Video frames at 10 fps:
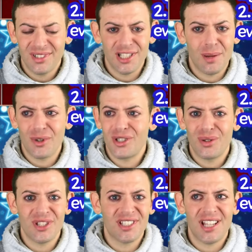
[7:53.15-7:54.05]
Number two,
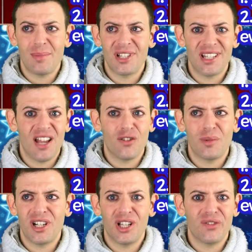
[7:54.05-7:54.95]
this is happening to
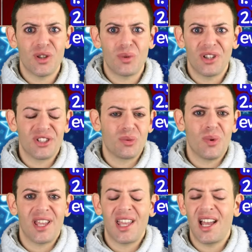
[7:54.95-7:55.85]
everybody all over the world that's
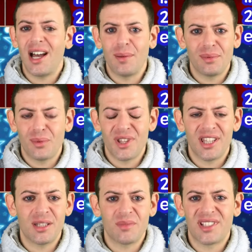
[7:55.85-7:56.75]
waking up
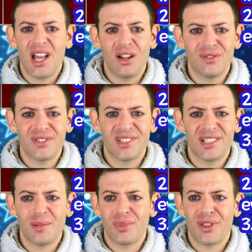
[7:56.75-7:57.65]
within themselves.
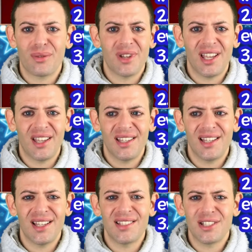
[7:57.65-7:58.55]
Number three,
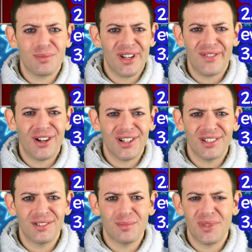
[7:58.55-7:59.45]
it's your brave heart.
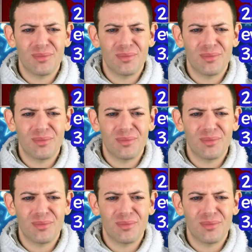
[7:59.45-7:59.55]
Be